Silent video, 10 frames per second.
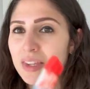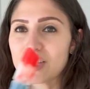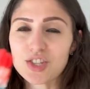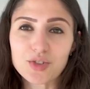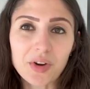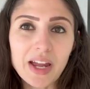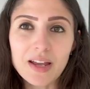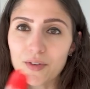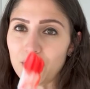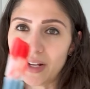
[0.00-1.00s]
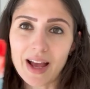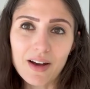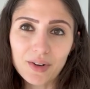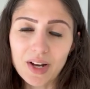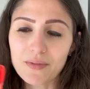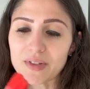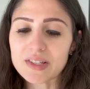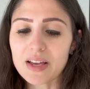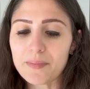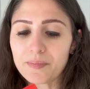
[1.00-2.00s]
this is great if you're in a calorie
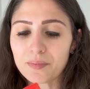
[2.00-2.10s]
deficit.